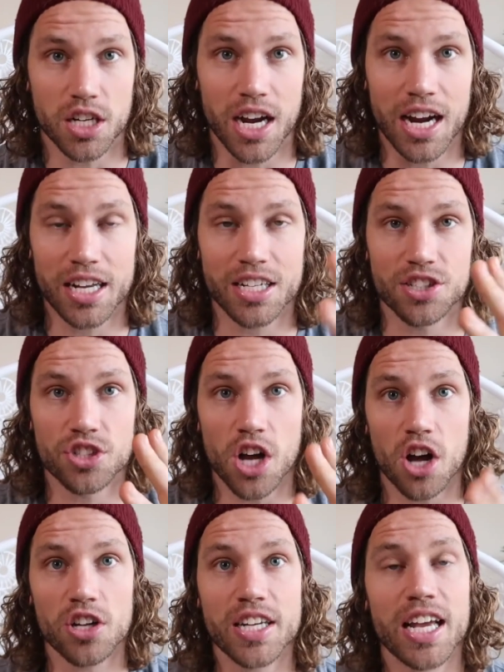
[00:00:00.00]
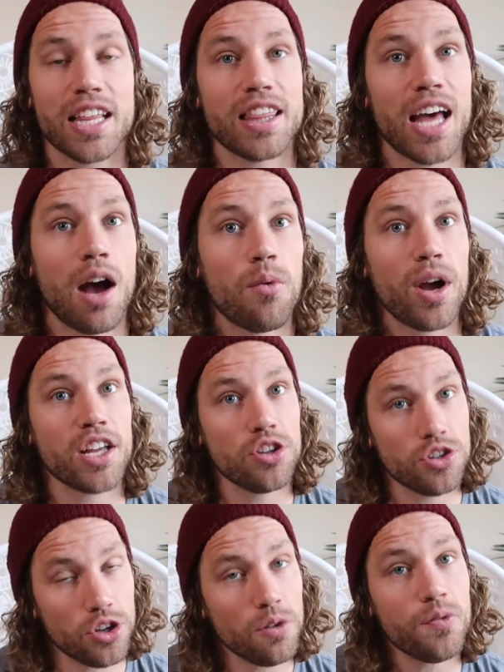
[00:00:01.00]
kind of consolidate? That way
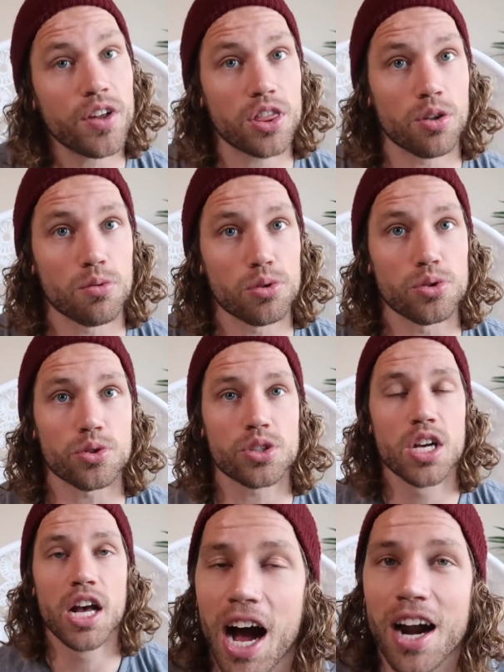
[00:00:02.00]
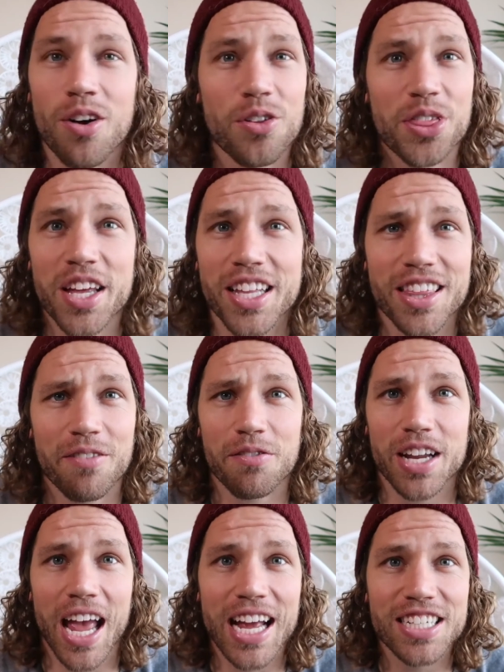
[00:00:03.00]
you do fit the rules. I don't think
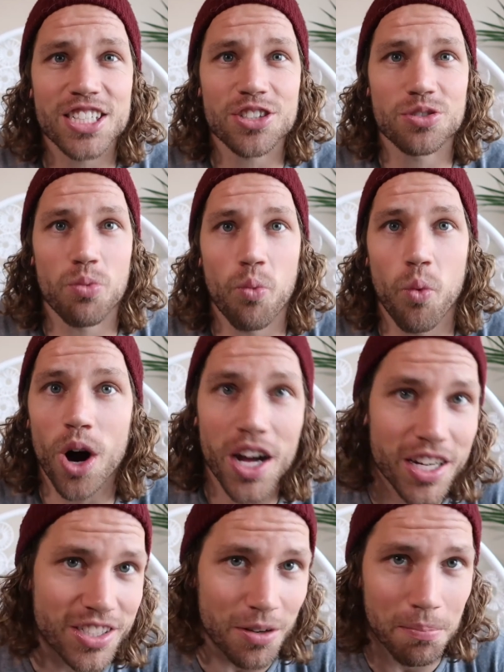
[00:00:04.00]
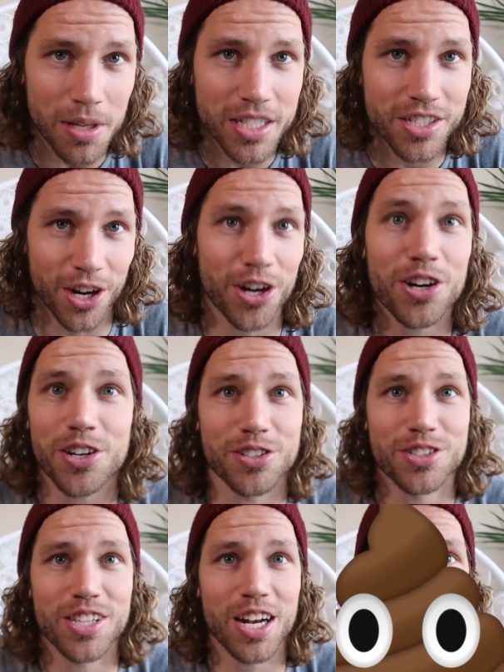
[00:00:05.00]
that agents want to be
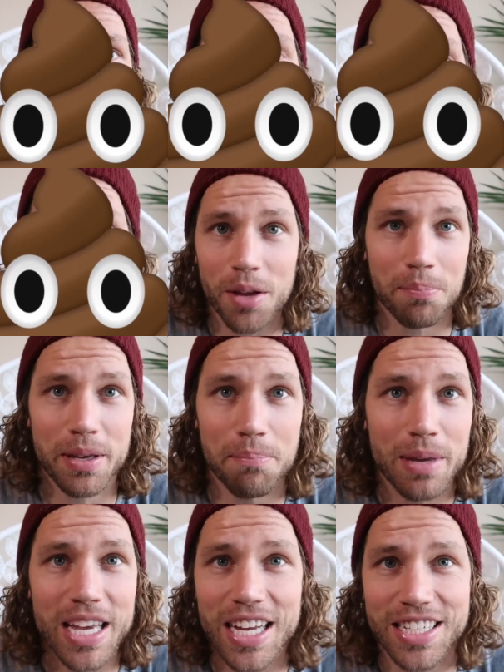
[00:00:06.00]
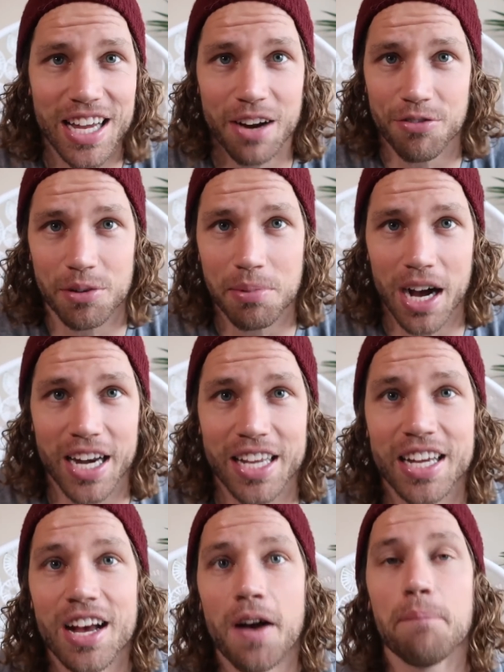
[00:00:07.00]
turds. They don't want to be mean to
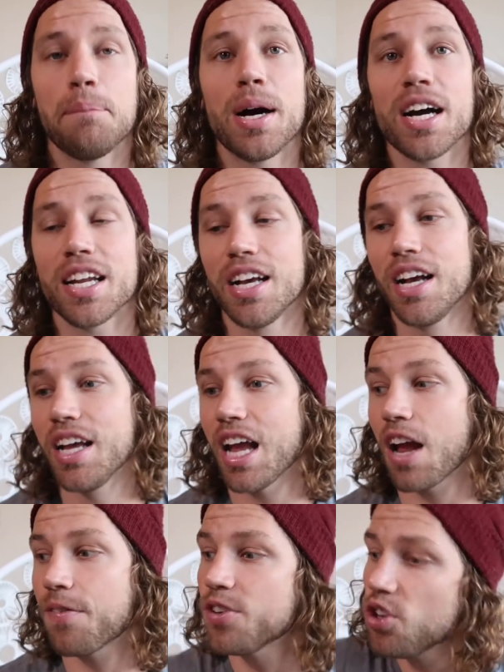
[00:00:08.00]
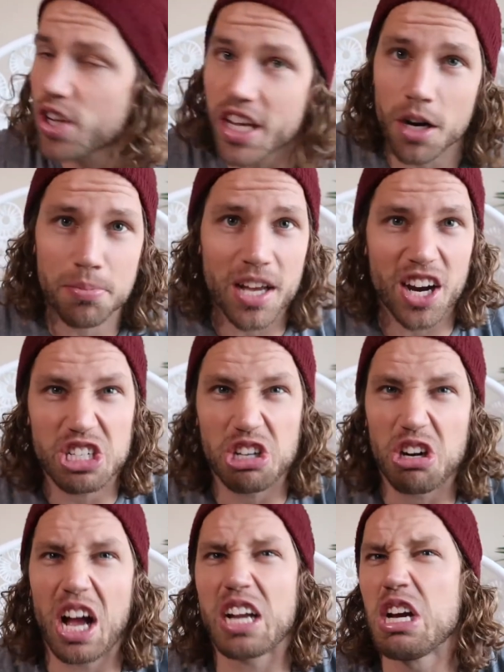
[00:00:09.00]
everybody. But if you get up there and
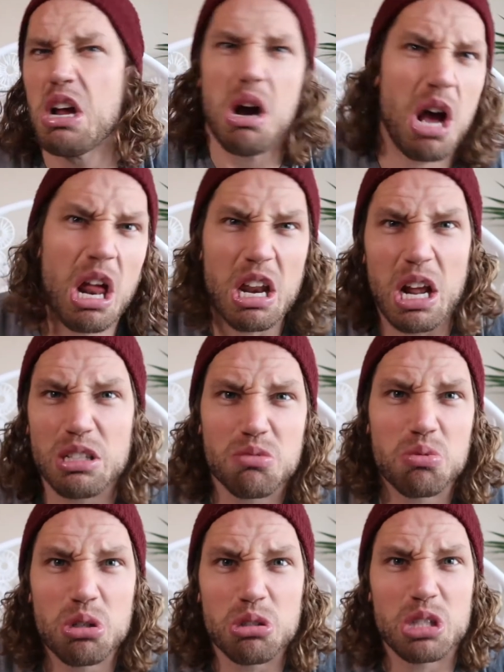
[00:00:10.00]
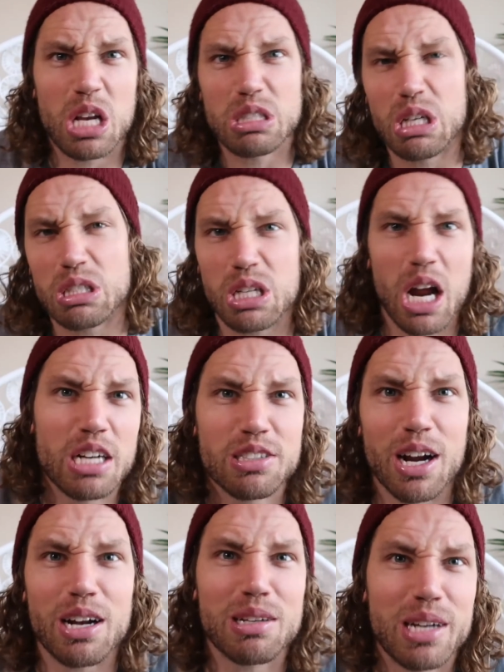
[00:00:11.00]
you're like, that rule says this, and I
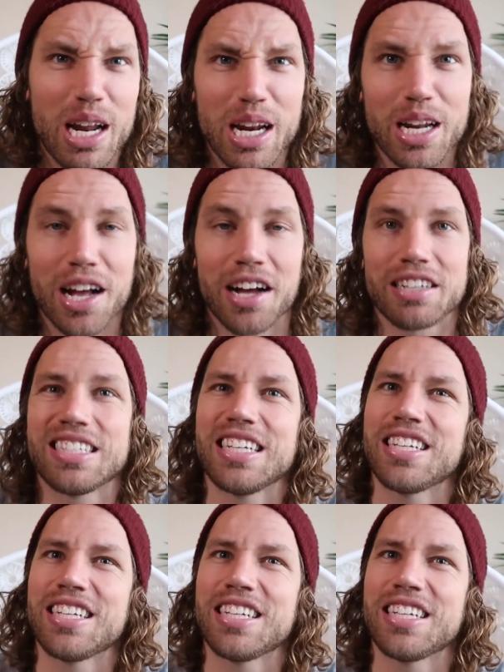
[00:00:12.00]
tried to,